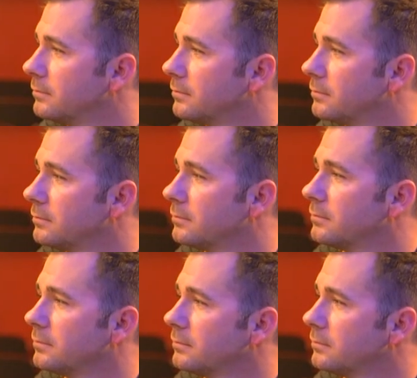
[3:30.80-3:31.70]

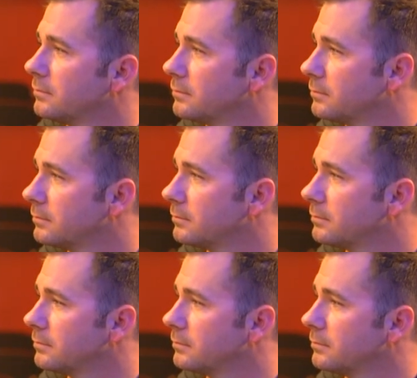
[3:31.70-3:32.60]

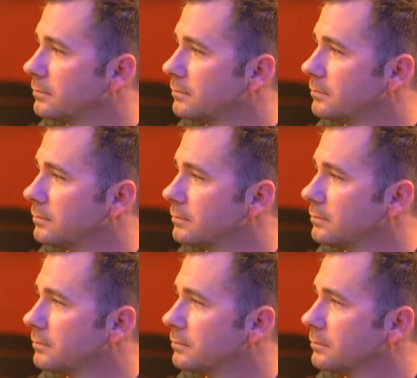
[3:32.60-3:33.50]

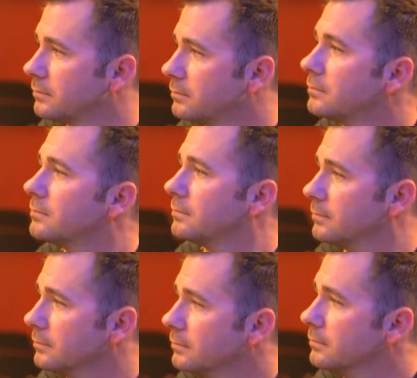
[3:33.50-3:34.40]

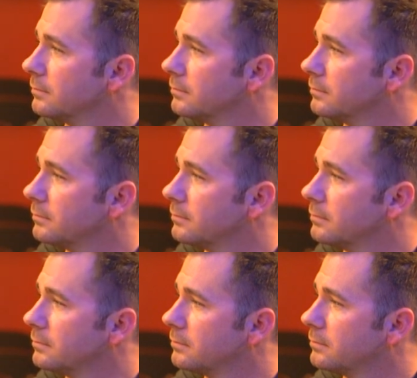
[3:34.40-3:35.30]

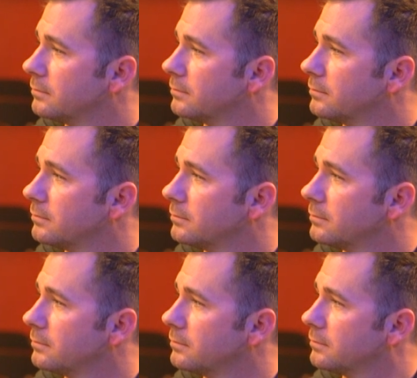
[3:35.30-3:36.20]

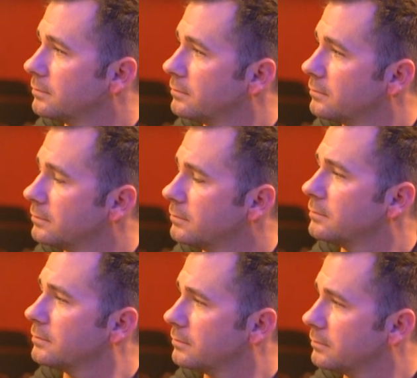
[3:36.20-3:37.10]

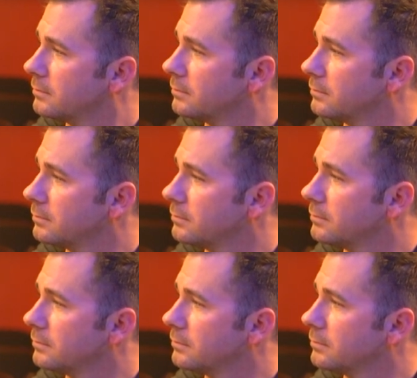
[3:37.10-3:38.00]
(not speaking)